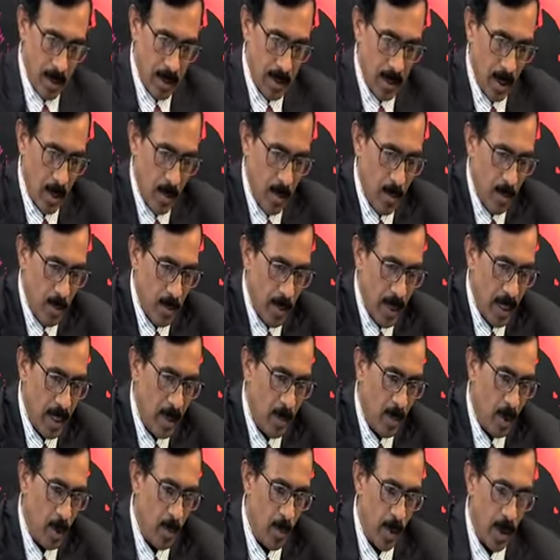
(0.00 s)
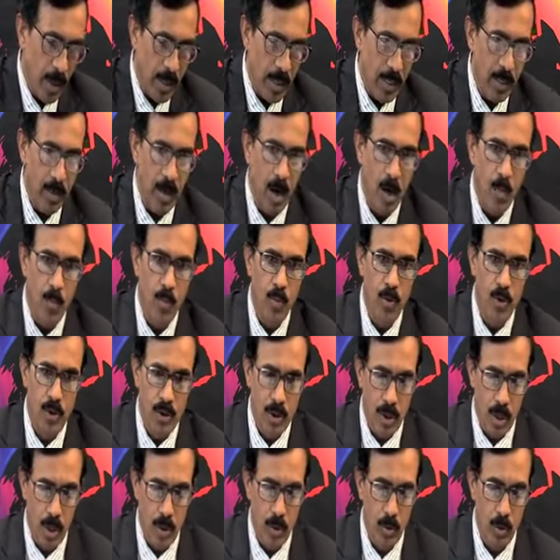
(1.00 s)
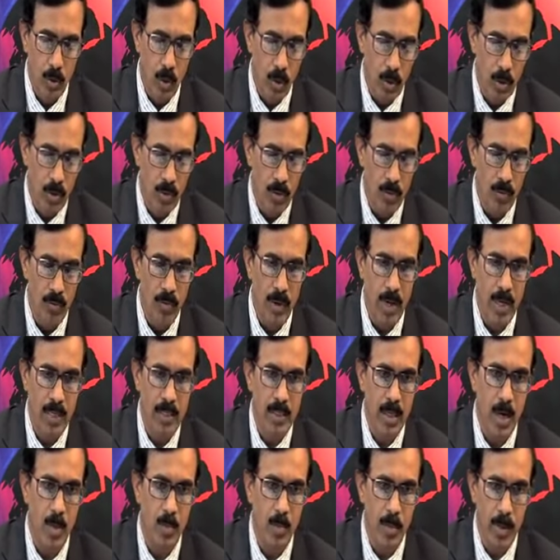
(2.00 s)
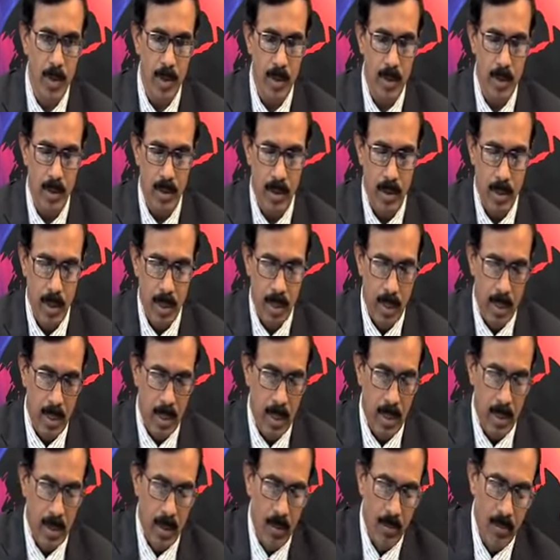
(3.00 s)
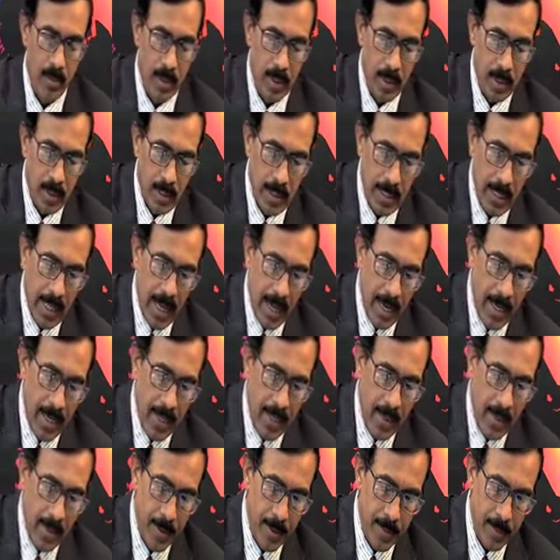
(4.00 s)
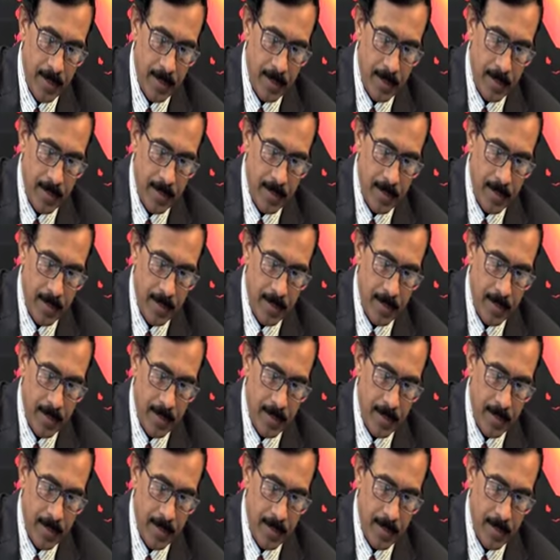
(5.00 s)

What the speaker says: some multiple bonded compounds are known. For example, with lead,